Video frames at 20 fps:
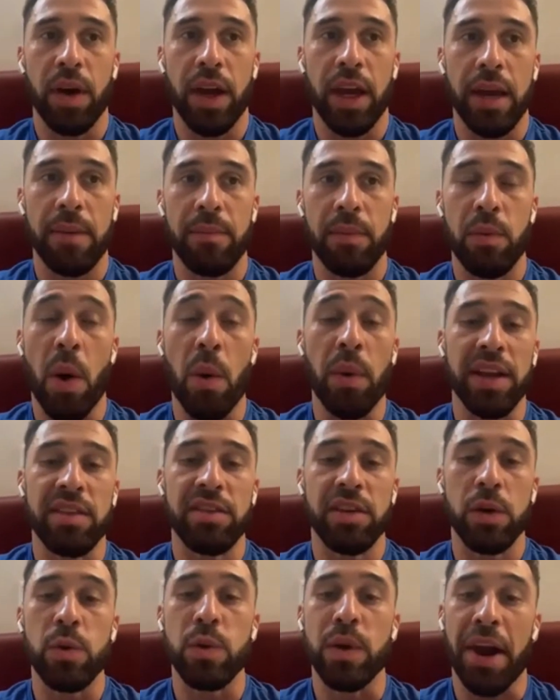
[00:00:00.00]
and we won't get
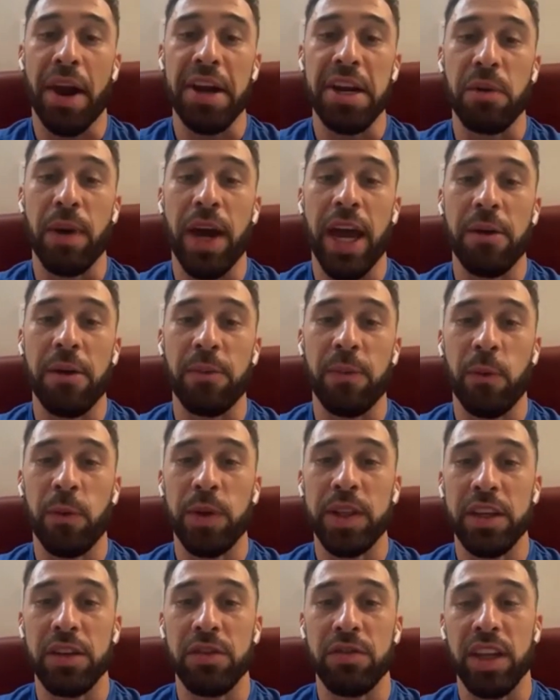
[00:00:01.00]
too carried away
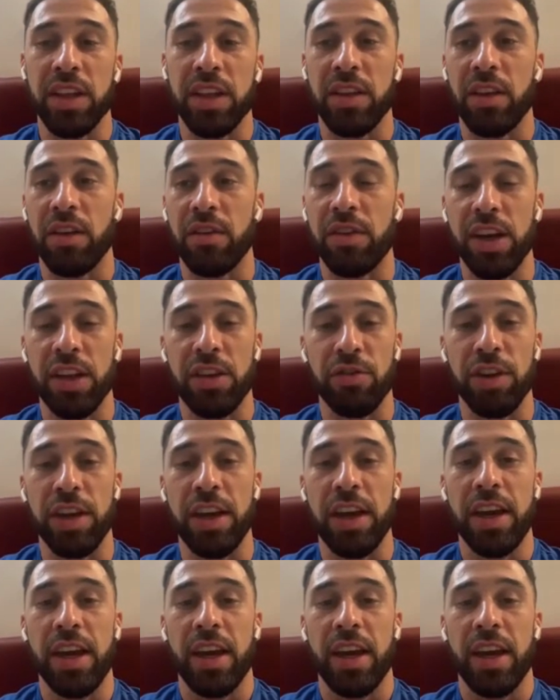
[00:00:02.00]
with this victory.